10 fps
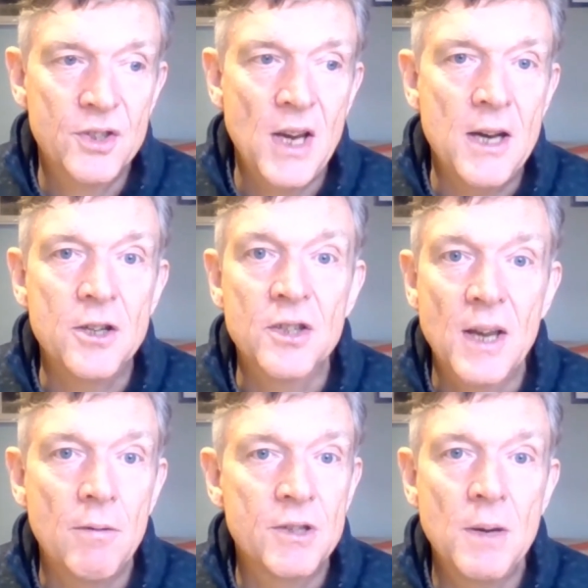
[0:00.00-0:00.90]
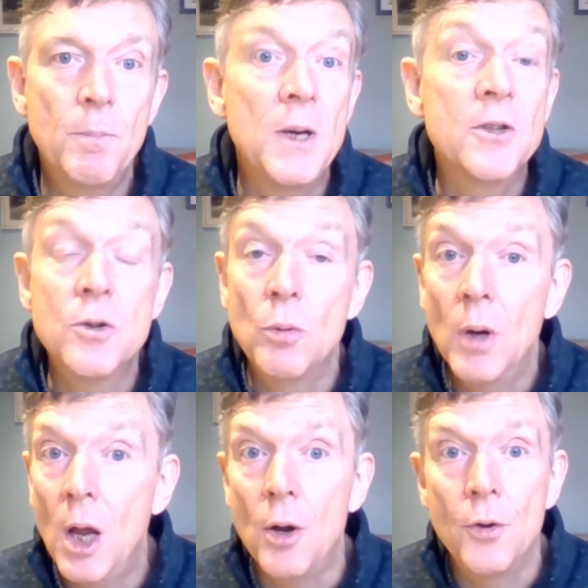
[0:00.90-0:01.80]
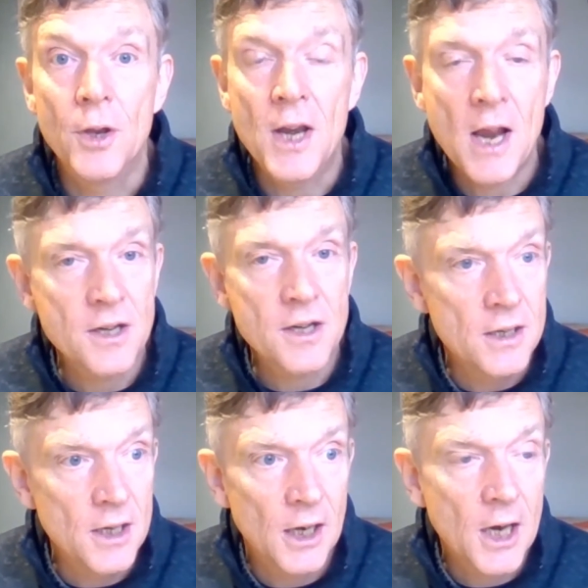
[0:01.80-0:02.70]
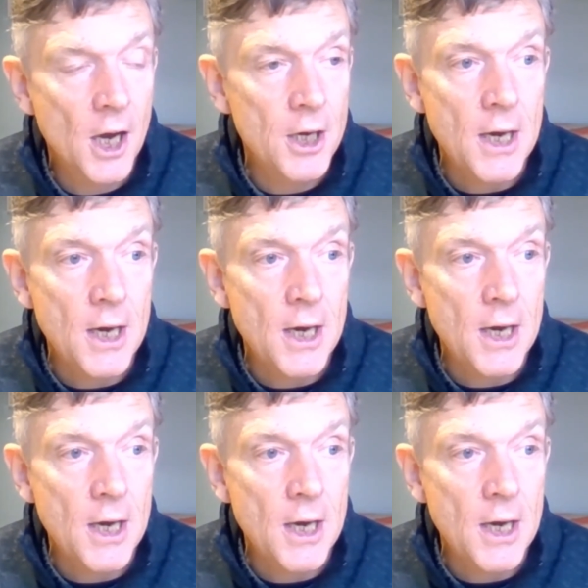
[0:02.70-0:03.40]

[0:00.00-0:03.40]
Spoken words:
stages they were simply too low. The Nandan Nilekani